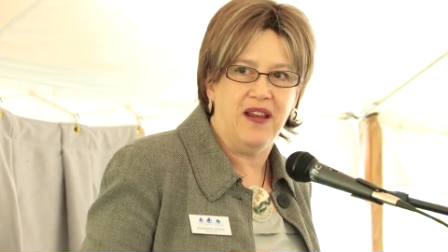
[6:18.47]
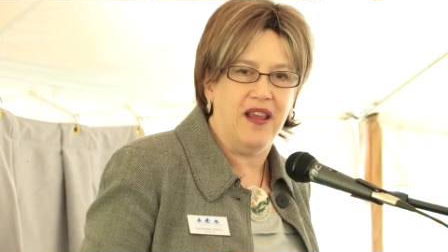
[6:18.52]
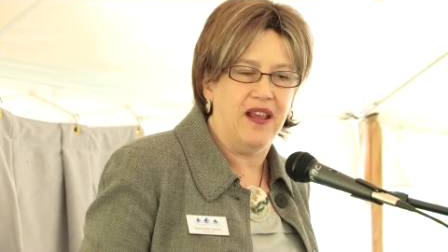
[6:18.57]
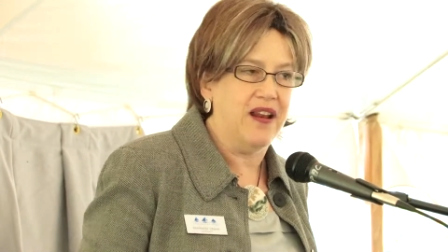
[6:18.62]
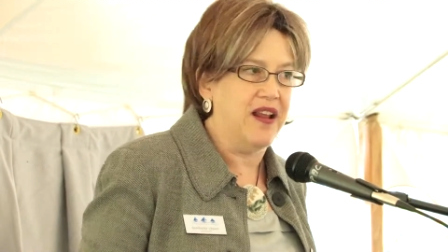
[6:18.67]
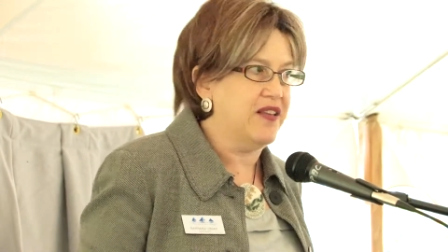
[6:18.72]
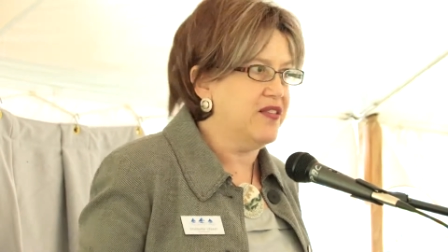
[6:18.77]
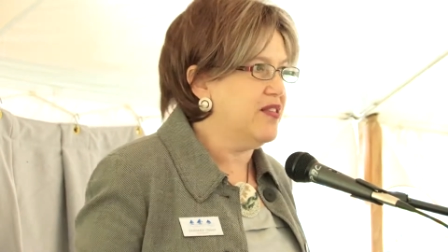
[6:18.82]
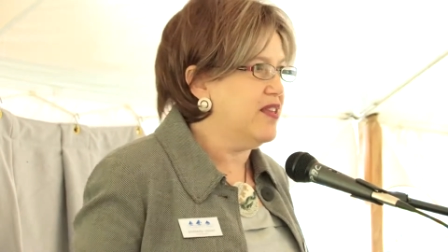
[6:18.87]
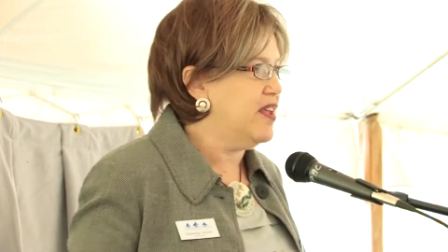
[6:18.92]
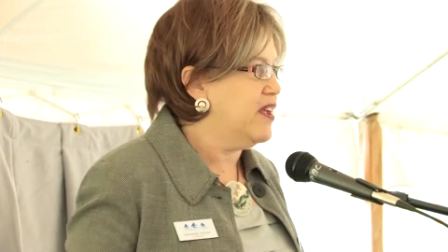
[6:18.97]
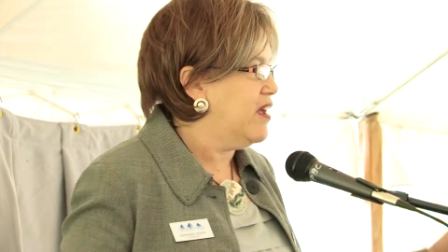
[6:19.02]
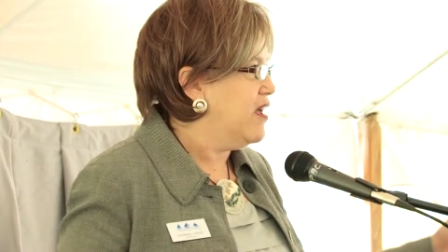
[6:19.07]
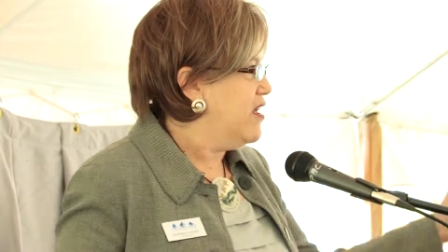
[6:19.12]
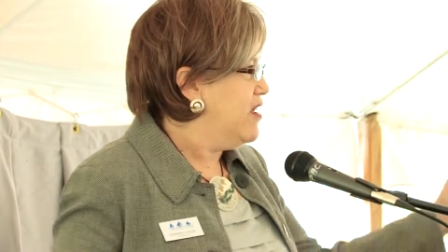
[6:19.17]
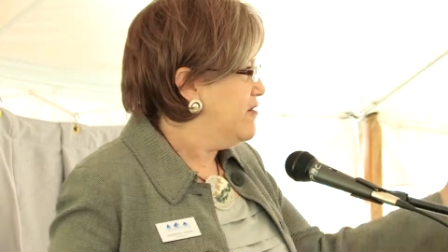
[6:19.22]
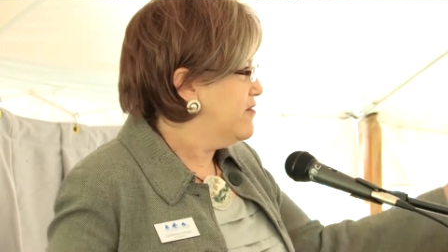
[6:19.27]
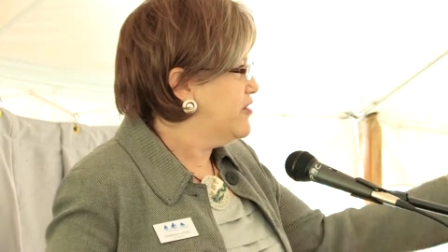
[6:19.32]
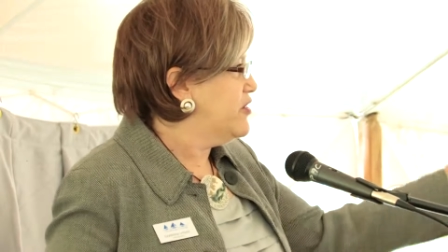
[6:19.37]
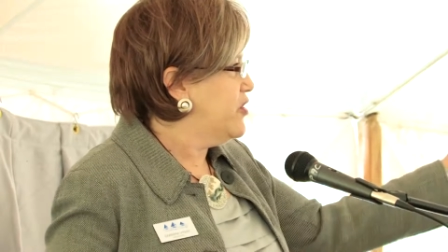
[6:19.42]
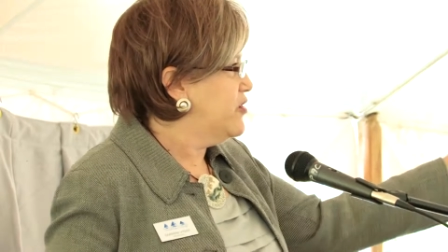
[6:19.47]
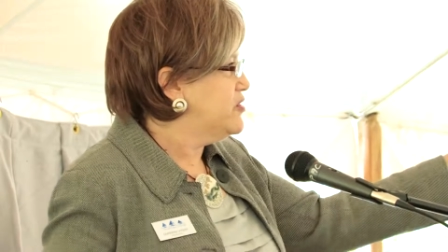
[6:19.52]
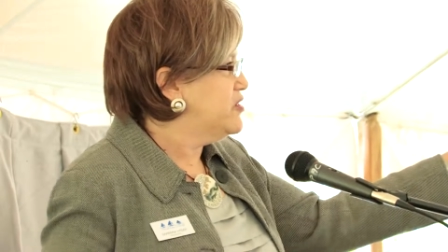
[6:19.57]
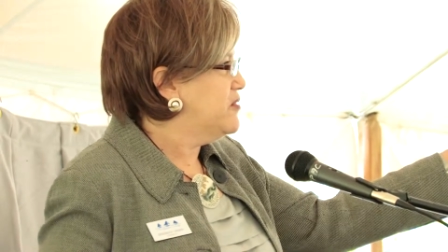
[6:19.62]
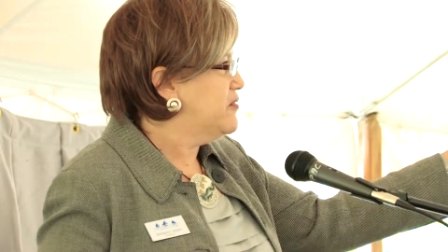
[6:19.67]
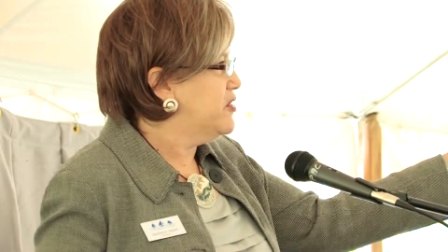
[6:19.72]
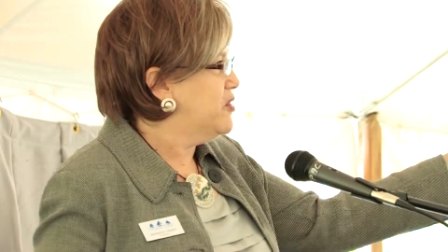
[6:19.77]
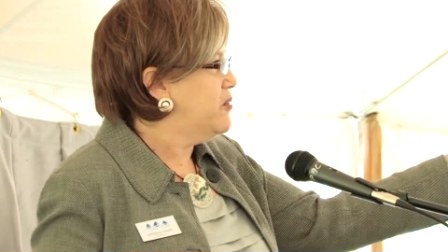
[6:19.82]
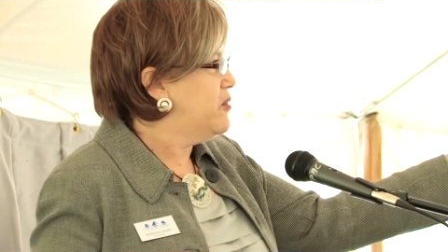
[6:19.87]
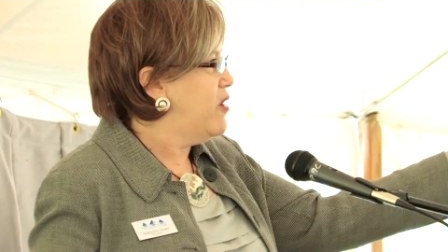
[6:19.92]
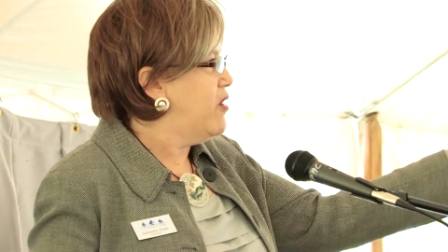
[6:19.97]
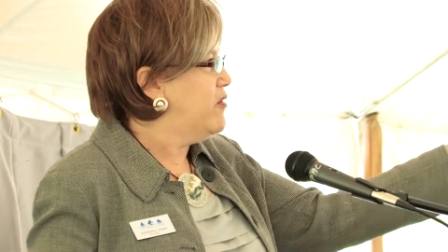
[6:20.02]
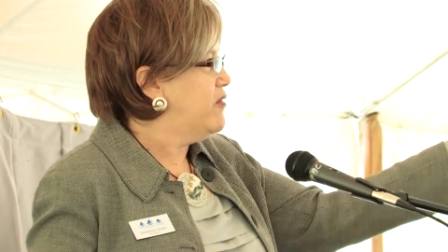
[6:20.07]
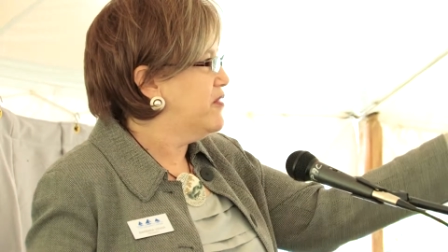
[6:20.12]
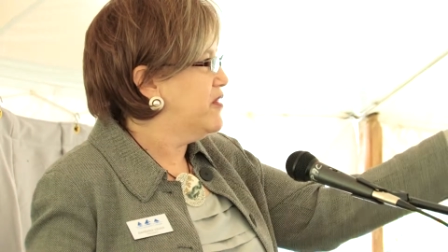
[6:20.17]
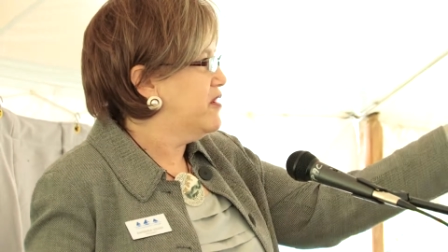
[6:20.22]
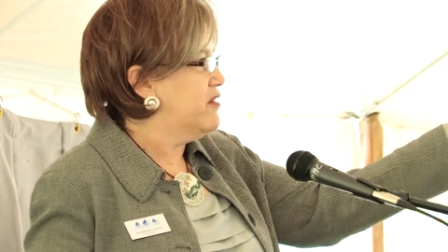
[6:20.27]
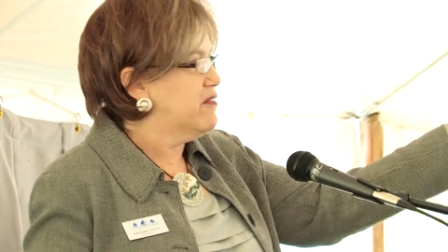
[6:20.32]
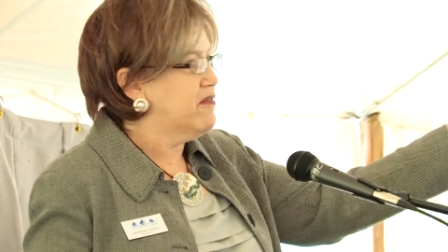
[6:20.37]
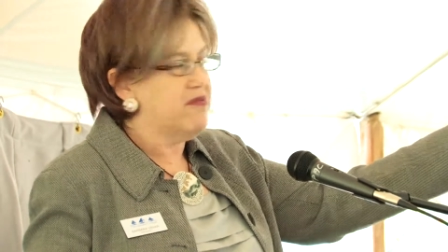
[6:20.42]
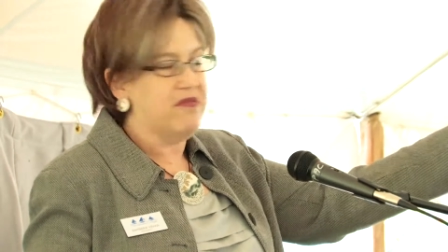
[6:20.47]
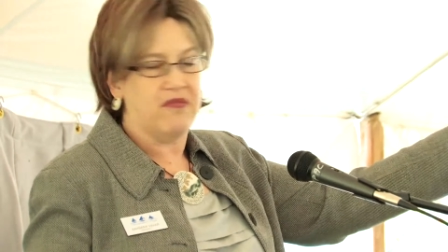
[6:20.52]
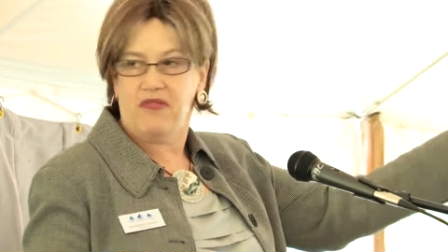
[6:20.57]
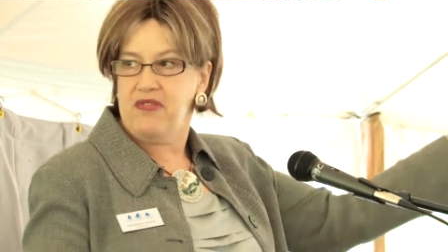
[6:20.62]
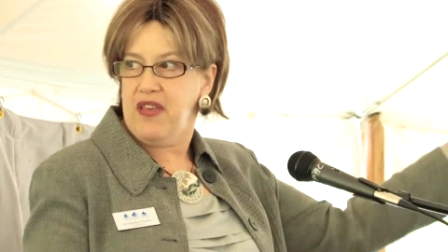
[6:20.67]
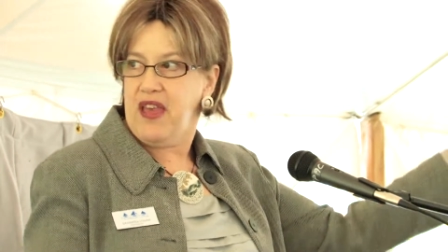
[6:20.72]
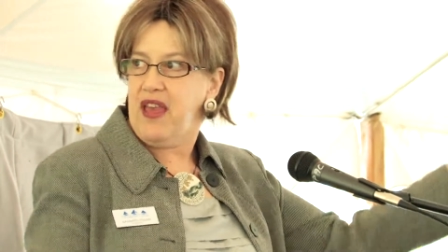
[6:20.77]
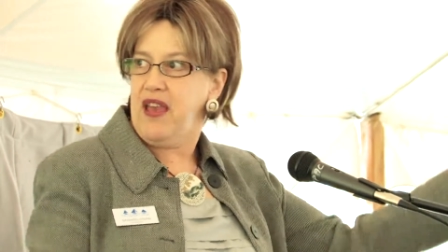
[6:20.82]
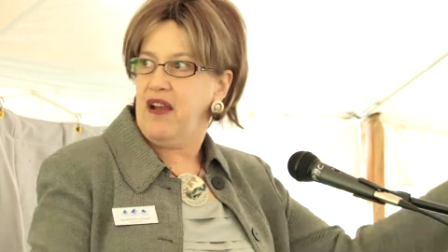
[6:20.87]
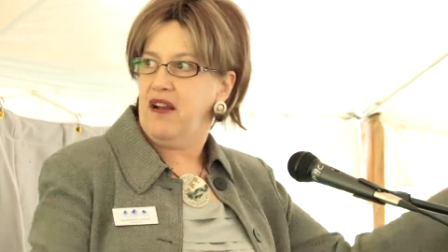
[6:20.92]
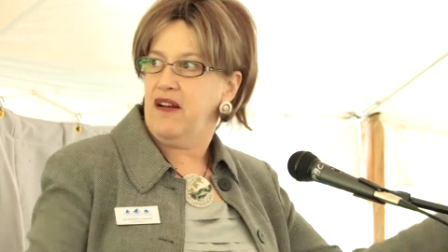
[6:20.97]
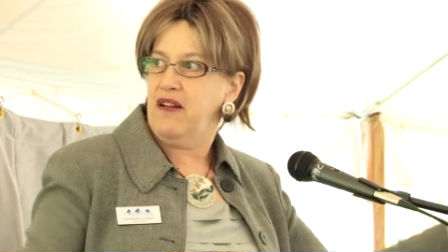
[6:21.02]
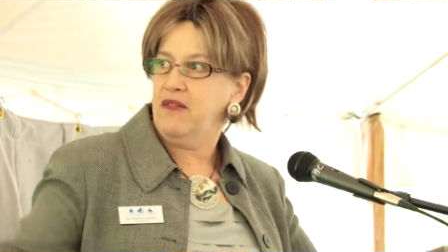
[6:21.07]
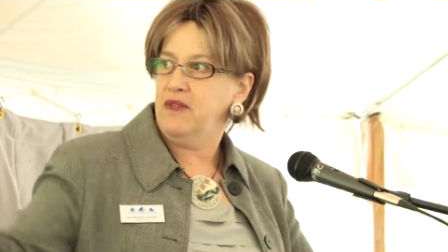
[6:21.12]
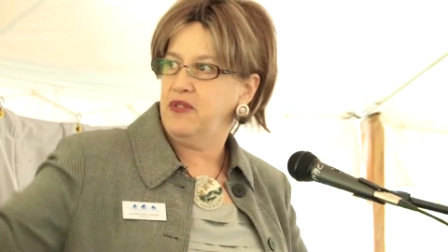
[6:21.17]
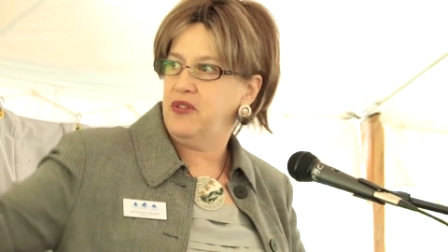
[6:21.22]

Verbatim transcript: And I think for those of you over there,